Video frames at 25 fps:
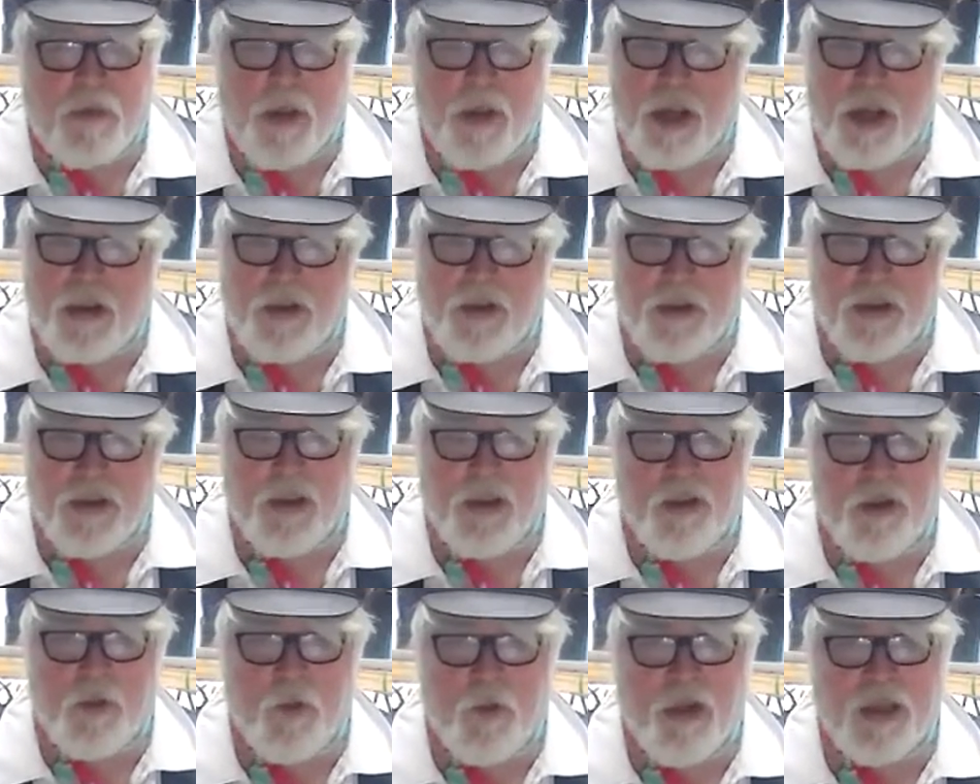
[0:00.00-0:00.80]
other
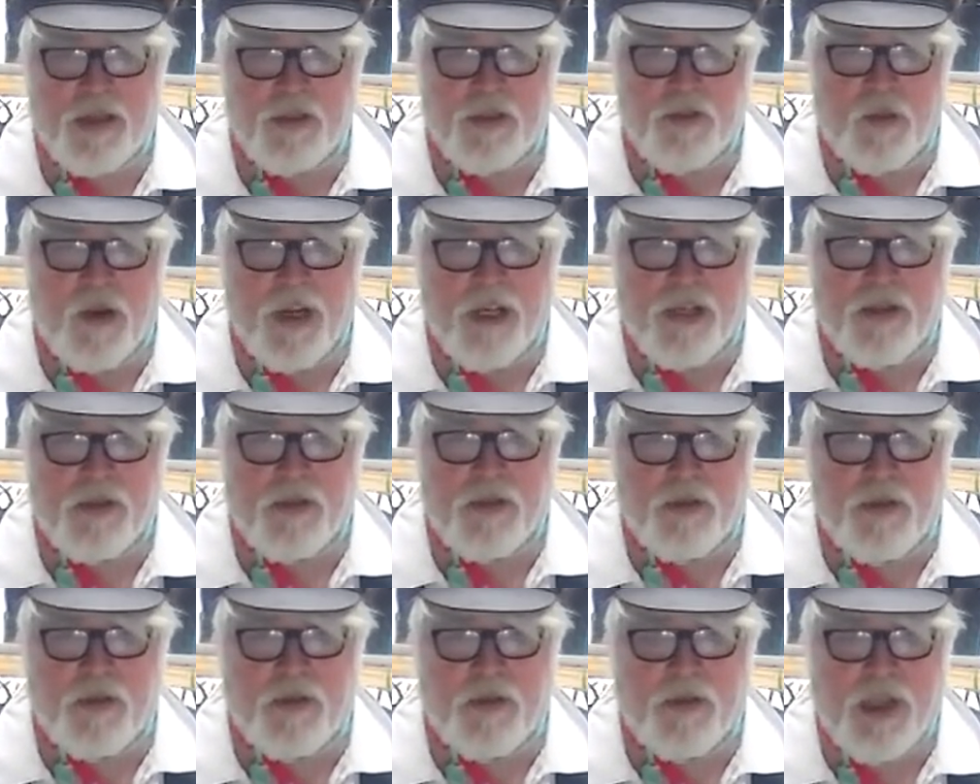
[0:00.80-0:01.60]
than the ones
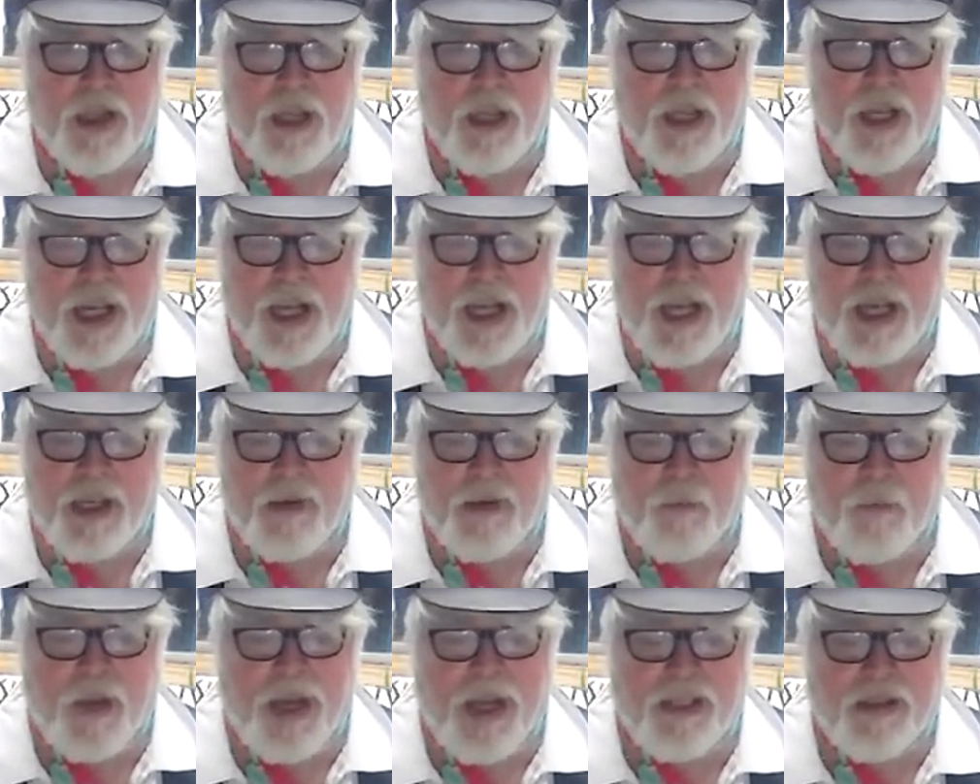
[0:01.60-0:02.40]
Rachel
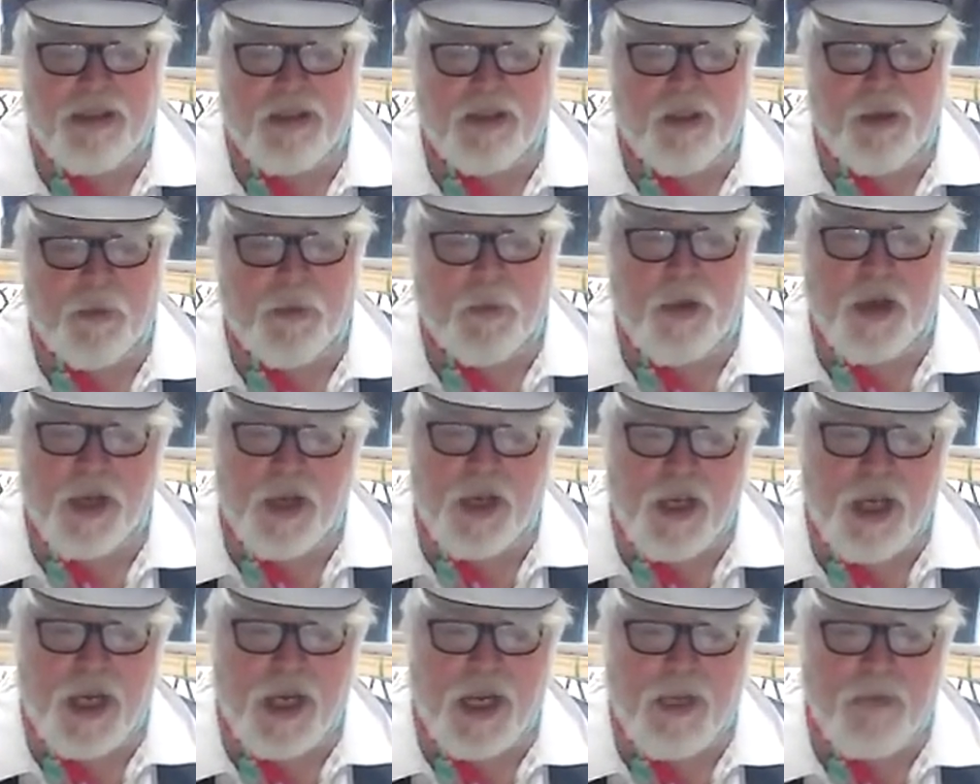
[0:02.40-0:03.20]
had based her
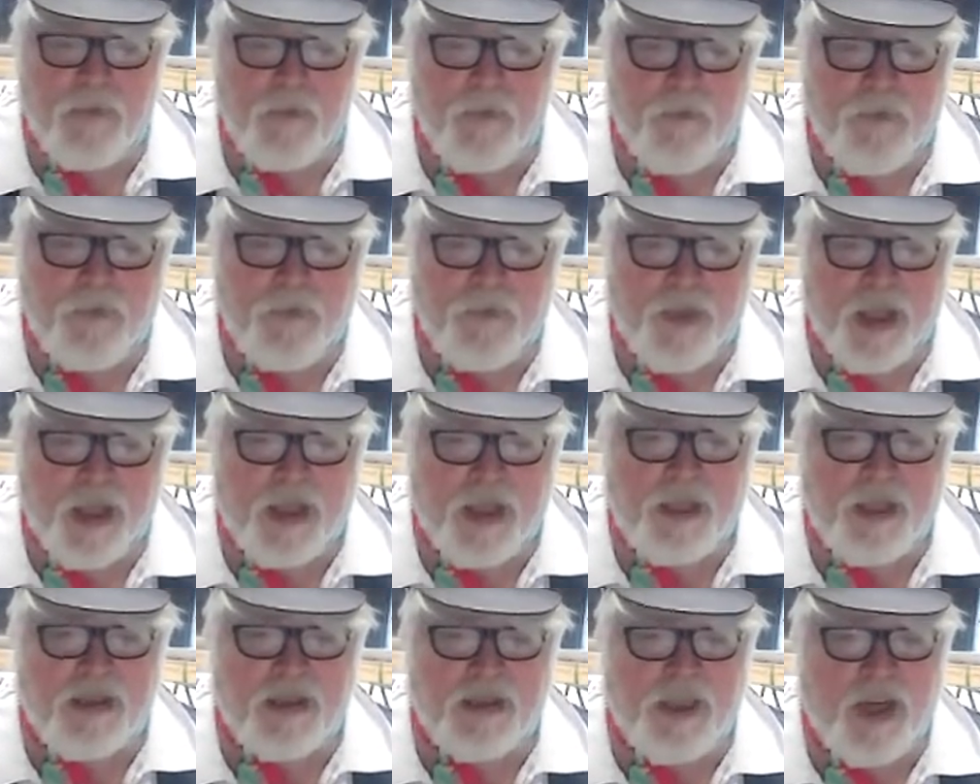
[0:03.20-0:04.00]
book on,
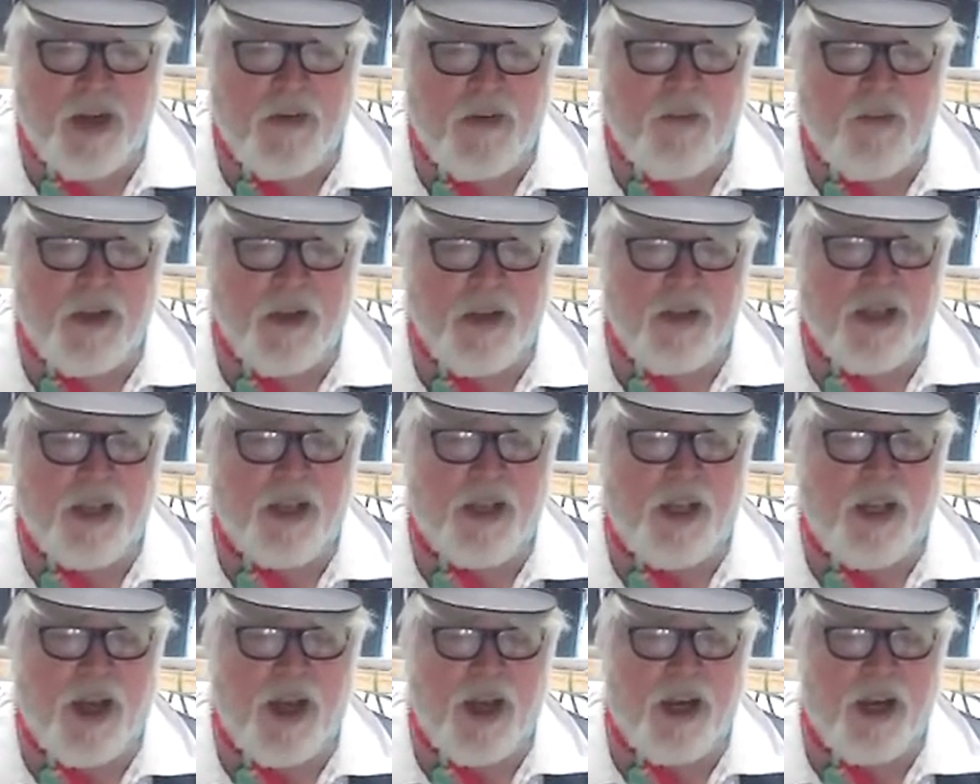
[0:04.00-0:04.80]
and discovered
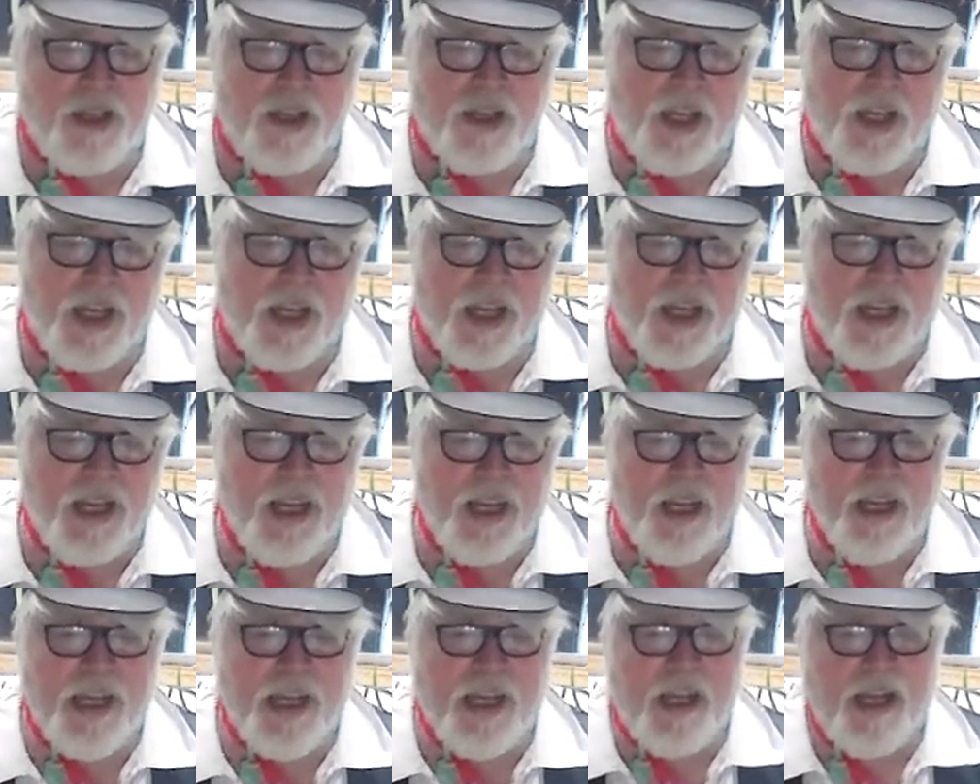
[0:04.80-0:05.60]
that
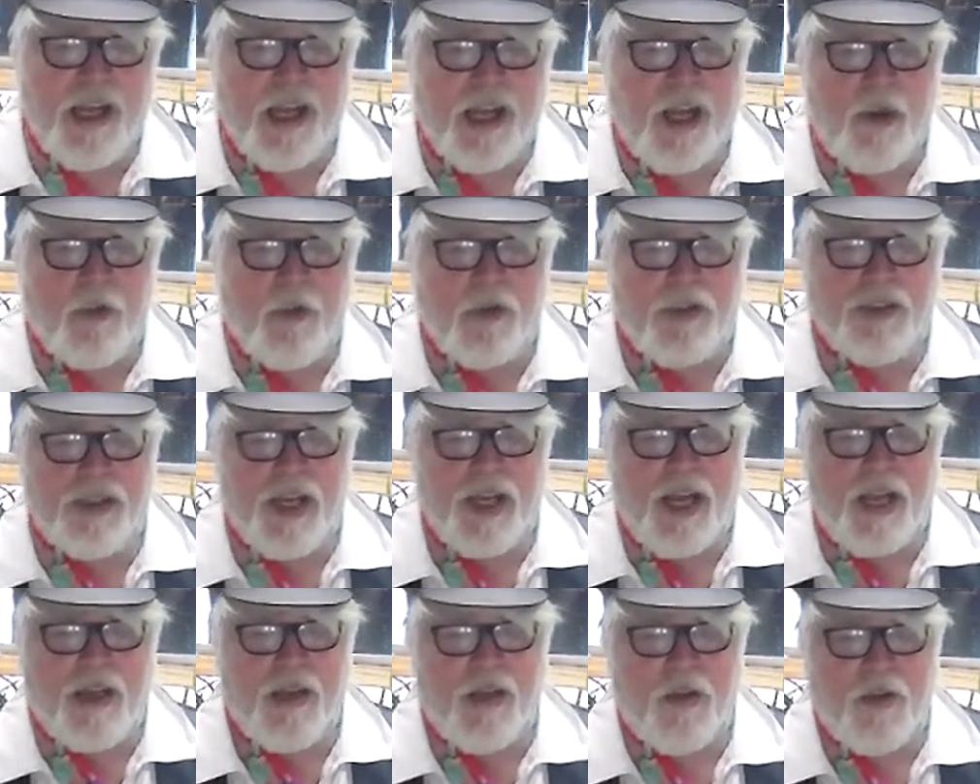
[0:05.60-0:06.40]
largely it was
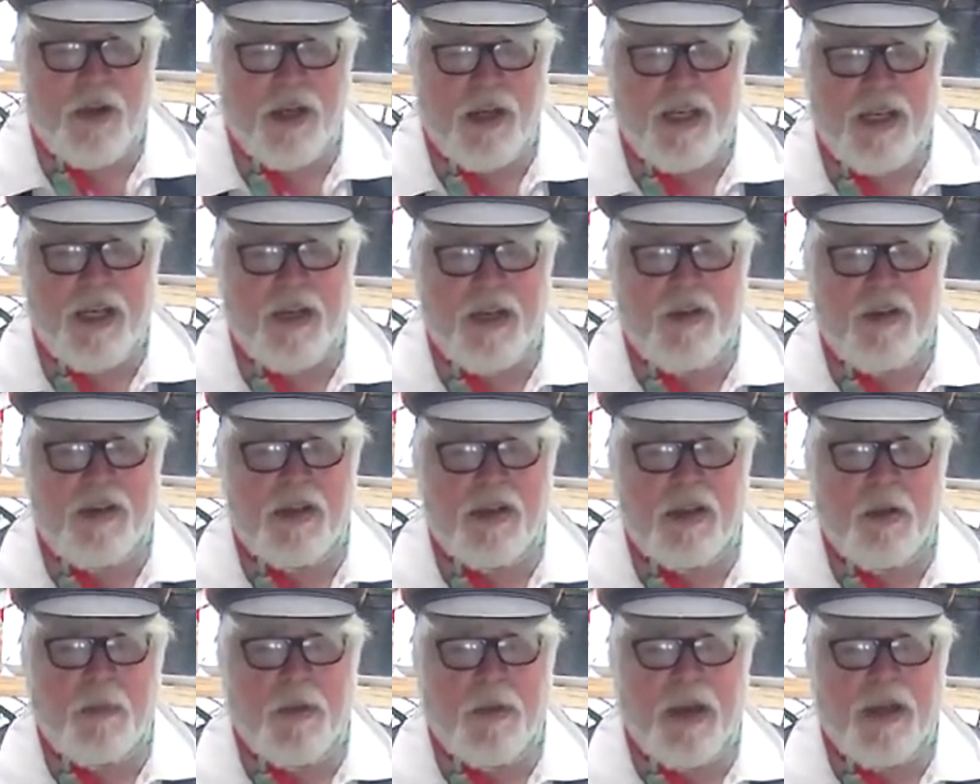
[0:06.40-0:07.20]
not doing near
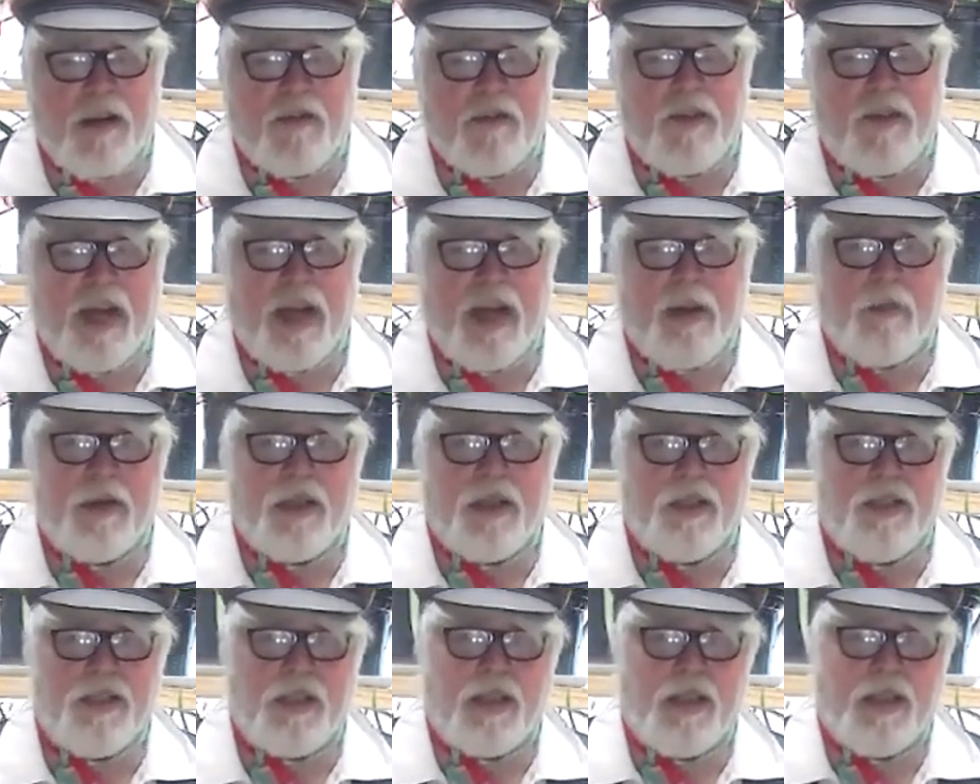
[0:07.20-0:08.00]
the amount of
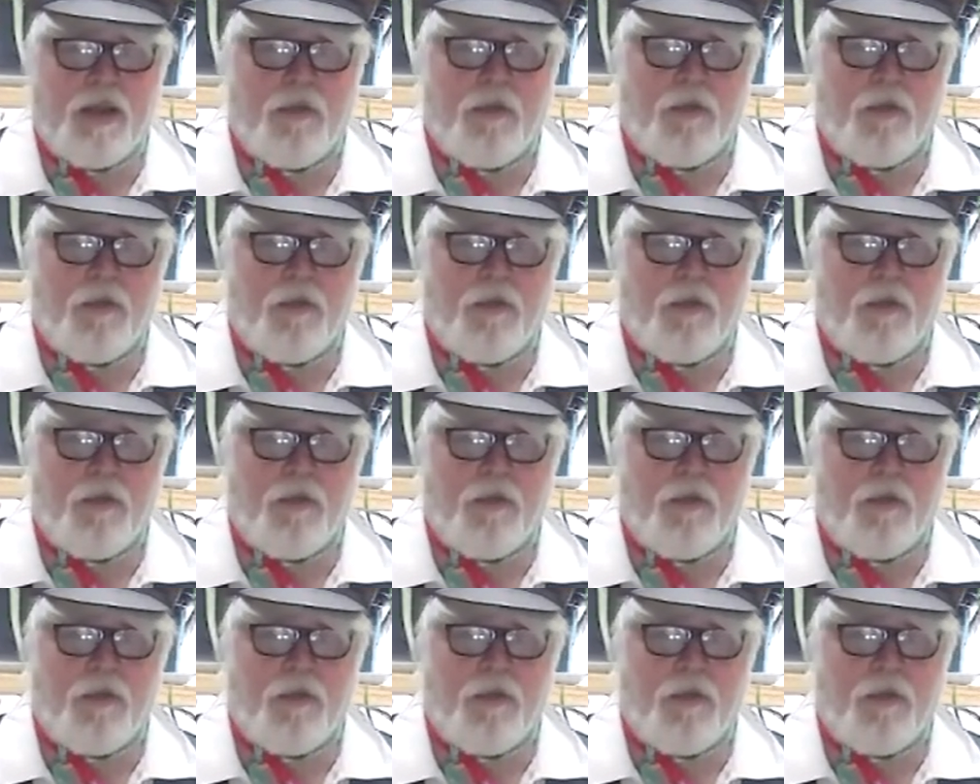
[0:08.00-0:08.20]
damage that